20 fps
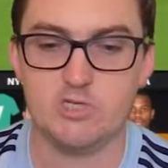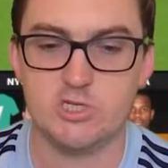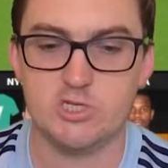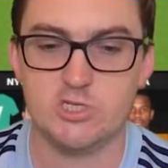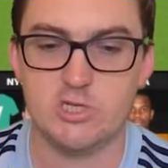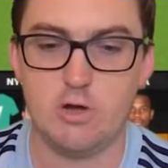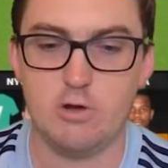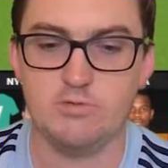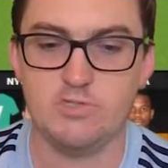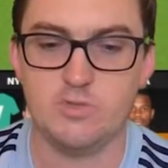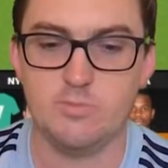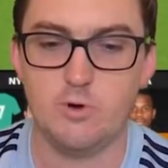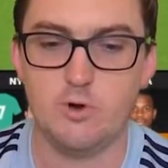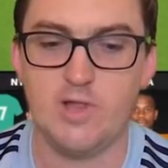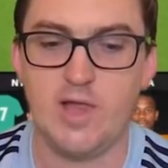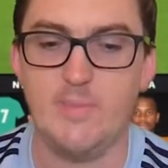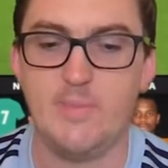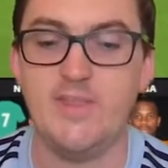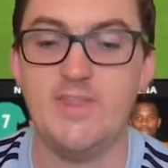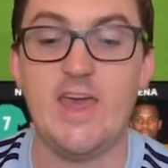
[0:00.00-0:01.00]
just holds the ball
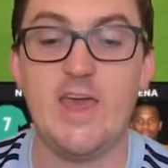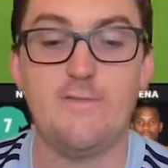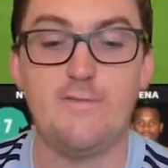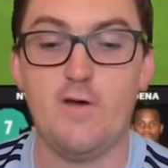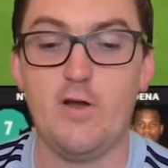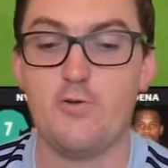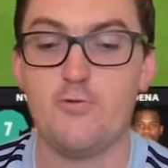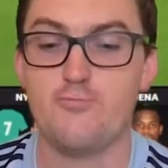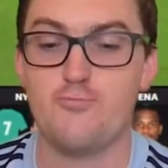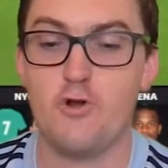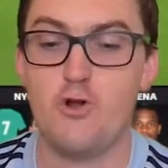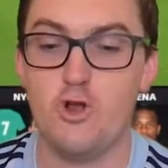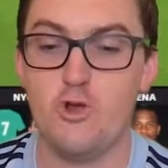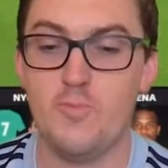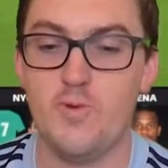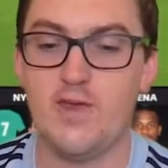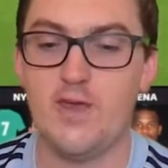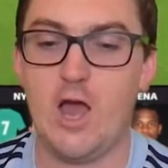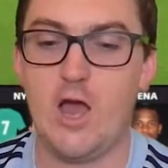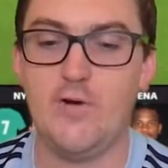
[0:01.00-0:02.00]
up in there for
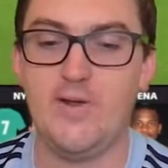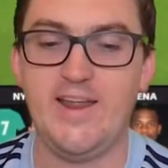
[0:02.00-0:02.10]
Rubio,